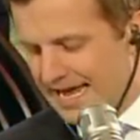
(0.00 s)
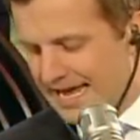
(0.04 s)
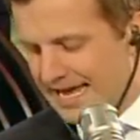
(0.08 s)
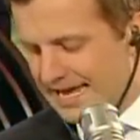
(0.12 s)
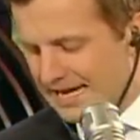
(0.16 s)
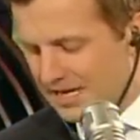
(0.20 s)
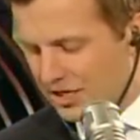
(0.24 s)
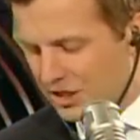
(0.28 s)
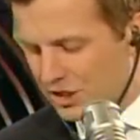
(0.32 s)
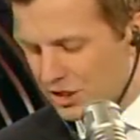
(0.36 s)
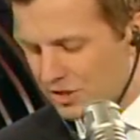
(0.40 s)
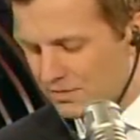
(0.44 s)

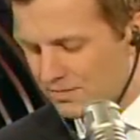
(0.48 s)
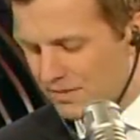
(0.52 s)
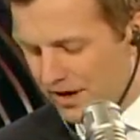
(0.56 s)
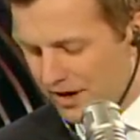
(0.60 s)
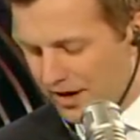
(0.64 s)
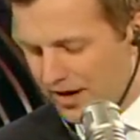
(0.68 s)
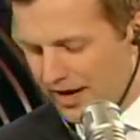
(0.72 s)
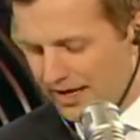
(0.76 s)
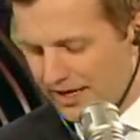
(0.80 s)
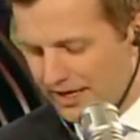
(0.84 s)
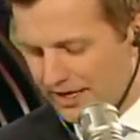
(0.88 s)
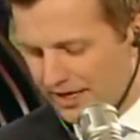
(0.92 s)
Here's
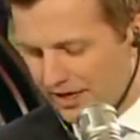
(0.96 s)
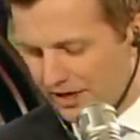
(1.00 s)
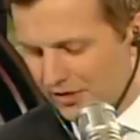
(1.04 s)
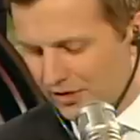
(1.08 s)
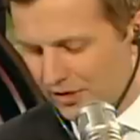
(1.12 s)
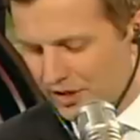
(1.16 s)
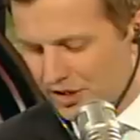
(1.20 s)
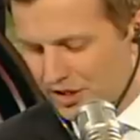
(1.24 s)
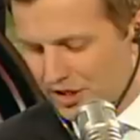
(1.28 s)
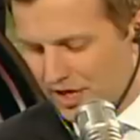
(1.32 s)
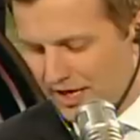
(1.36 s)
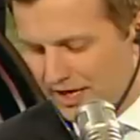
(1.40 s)
Marianne
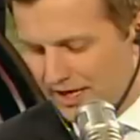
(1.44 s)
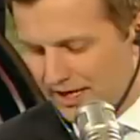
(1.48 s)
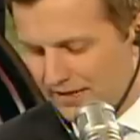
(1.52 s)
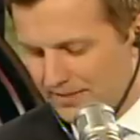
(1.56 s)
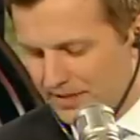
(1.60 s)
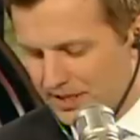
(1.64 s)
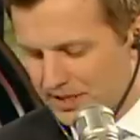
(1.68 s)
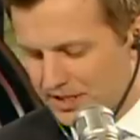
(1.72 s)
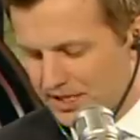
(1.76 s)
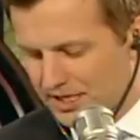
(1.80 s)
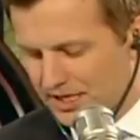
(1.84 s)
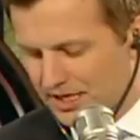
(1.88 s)
Gingrich on
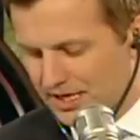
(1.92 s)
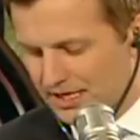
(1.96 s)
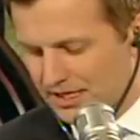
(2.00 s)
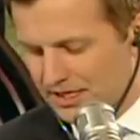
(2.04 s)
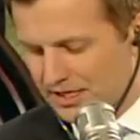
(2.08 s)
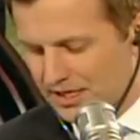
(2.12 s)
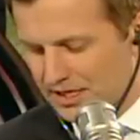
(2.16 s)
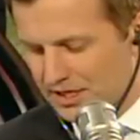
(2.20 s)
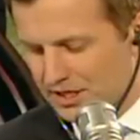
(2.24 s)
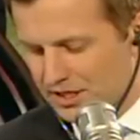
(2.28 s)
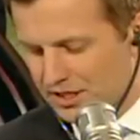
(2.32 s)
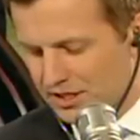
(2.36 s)
ABC,
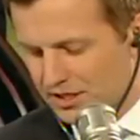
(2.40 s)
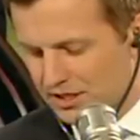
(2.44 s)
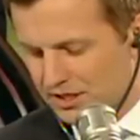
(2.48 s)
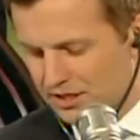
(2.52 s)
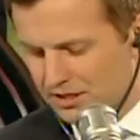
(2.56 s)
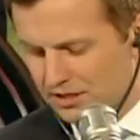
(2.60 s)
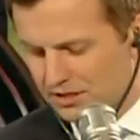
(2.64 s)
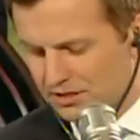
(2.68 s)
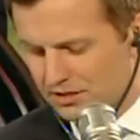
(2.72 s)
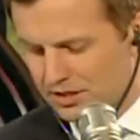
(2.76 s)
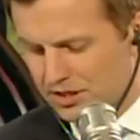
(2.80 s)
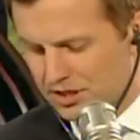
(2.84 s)
and
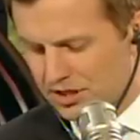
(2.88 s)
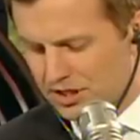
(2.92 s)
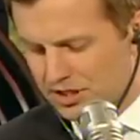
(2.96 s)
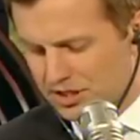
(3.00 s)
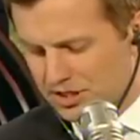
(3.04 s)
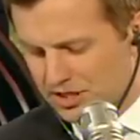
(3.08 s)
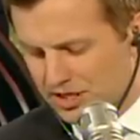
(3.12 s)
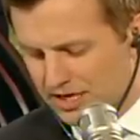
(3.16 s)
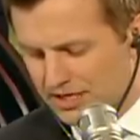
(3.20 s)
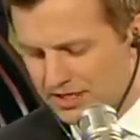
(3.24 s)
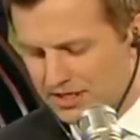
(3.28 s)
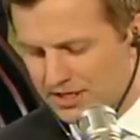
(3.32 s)
she
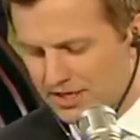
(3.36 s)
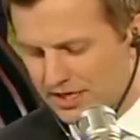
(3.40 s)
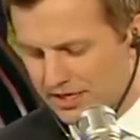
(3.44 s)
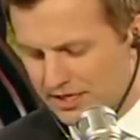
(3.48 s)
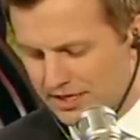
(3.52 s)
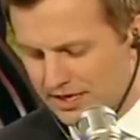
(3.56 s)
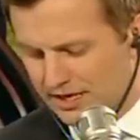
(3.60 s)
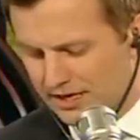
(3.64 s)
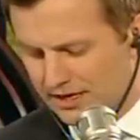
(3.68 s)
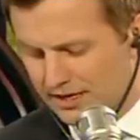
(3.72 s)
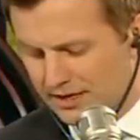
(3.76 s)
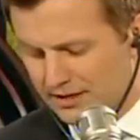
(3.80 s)
says
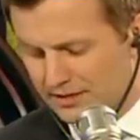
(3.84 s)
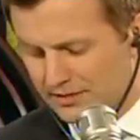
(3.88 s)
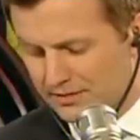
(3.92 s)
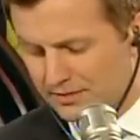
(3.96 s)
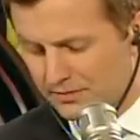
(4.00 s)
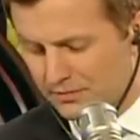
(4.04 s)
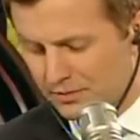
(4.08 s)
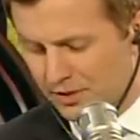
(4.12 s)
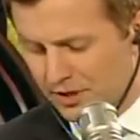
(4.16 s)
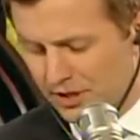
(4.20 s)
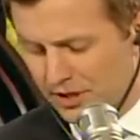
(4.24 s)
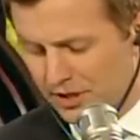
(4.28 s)
that
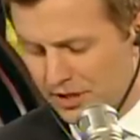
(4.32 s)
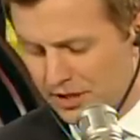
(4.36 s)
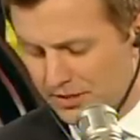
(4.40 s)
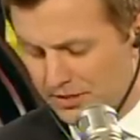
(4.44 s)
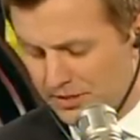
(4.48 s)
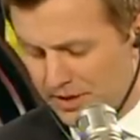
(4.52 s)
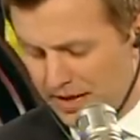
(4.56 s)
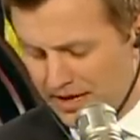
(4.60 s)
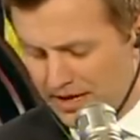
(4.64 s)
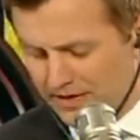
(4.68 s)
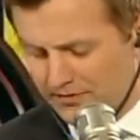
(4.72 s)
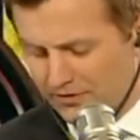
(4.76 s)
when
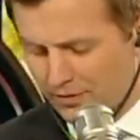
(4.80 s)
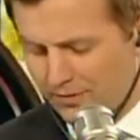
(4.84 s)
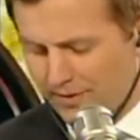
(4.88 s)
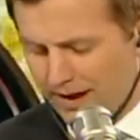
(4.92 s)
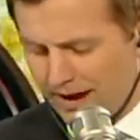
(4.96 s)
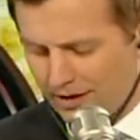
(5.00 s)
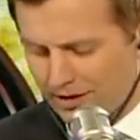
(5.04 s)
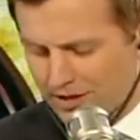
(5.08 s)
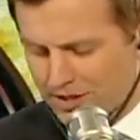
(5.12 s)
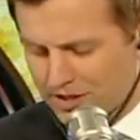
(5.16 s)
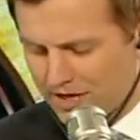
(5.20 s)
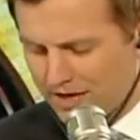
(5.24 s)
the end of her
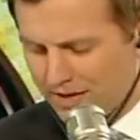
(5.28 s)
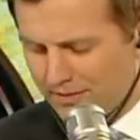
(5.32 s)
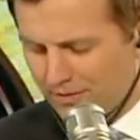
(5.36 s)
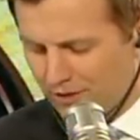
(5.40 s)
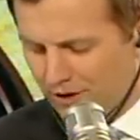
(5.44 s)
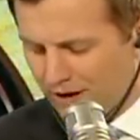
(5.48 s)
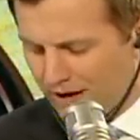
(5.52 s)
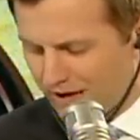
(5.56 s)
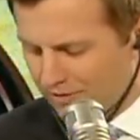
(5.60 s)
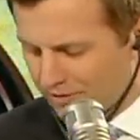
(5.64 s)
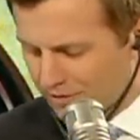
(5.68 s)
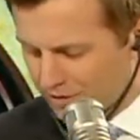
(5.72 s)
marriage came
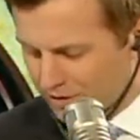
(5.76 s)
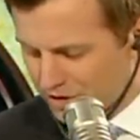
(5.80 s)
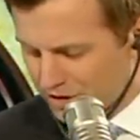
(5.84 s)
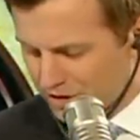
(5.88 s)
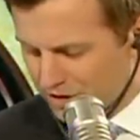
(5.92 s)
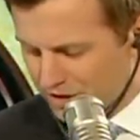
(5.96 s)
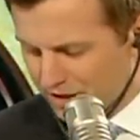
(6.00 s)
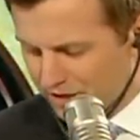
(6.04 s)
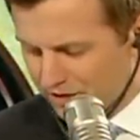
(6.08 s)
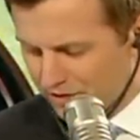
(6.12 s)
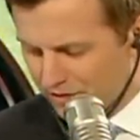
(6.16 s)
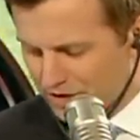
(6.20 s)
around with
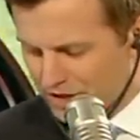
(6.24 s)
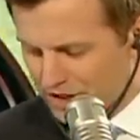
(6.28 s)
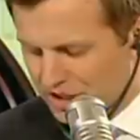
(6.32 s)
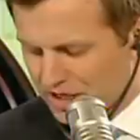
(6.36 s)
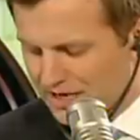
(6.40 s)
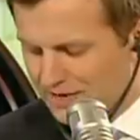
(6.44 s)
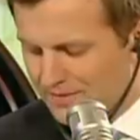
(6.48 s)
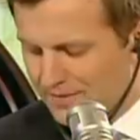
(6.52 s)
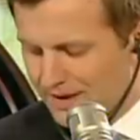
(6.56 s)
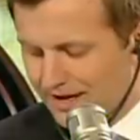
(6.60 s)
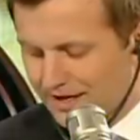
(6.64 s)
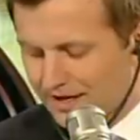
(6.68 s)
Newt Gingrich,
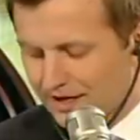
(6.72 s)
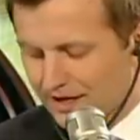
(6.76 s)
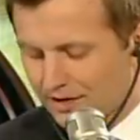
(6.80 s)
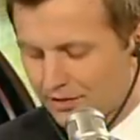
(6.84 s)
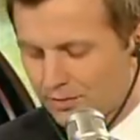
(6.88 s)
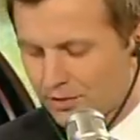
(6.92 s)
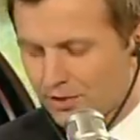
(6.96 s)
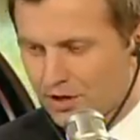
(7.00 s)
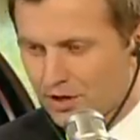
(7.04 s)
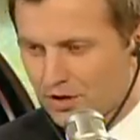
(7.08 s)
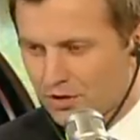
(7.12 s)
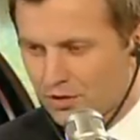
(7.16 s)
he made a
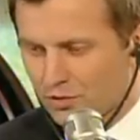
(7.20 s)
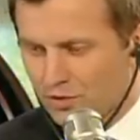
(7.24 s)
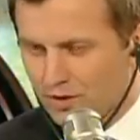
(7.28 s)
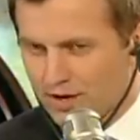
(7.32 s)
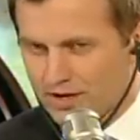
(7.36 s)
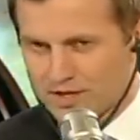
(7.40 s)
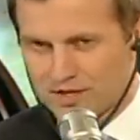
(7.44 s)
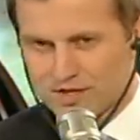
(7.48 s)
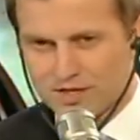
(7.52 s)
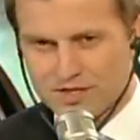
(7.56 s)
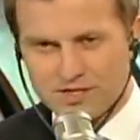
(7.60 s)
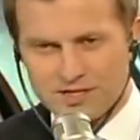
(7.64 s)

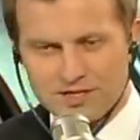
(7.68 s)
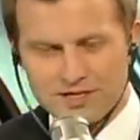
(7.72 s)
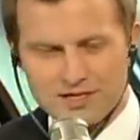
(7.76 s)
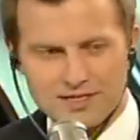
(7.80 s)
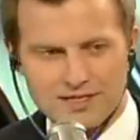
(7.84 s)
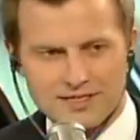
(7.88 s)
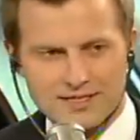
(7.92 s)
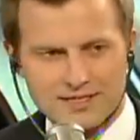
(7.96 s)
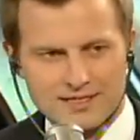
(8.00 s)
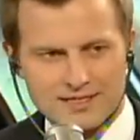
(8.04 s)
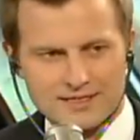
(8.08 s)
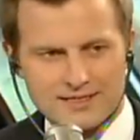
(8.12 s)
request
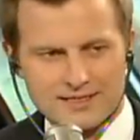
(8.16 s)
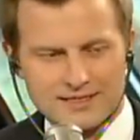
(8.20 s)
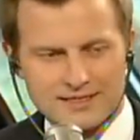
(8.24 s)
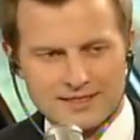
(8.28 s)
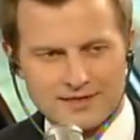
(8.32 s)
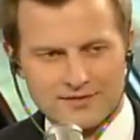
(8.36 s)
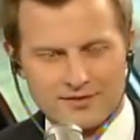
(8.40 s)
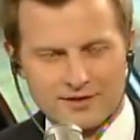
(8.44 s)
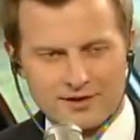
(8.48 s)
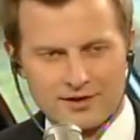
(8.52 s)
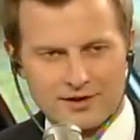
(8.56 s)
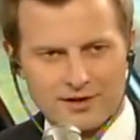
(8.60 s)

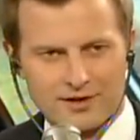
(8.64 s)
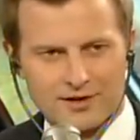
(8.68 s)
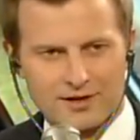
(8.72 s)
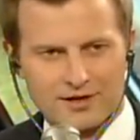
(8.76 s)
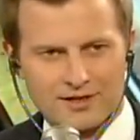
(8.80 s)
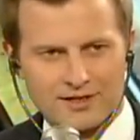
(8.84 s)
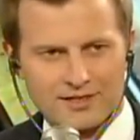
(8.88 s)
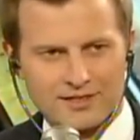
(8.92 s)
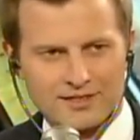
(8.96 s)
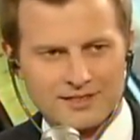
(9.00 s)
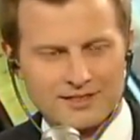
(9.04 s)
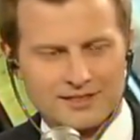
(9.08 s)
of
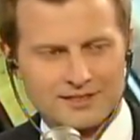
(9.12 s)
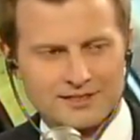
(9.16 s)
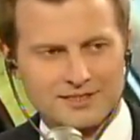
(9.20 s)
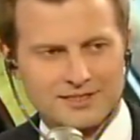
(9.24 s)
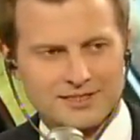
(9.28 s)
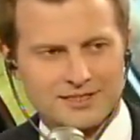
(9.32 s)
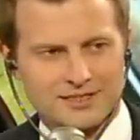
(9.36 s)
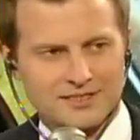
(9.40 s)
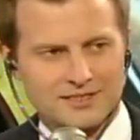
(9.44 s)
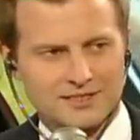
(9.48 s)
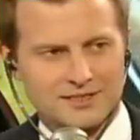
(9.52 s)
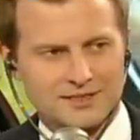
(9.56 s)
her. Here
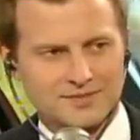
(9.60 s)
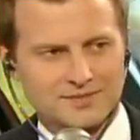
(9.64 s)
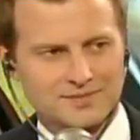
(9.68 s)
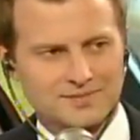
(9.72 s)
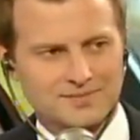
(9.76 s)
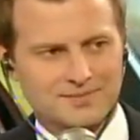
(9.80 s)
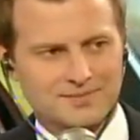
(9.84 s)
she is.